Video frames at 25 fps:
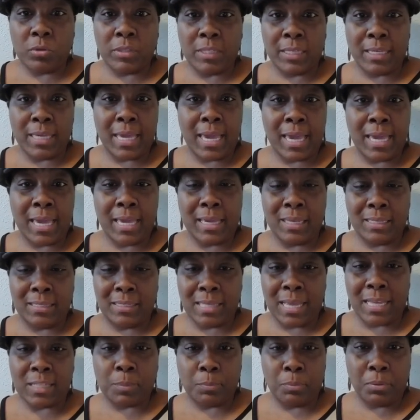
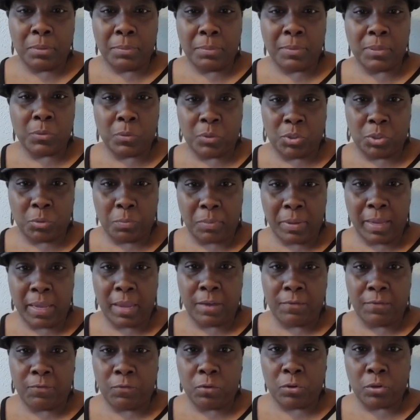OTAs, that's pretty much what you're
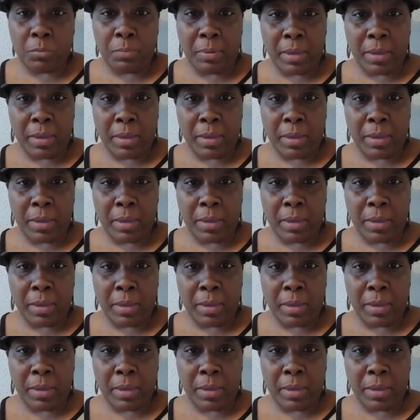paying for.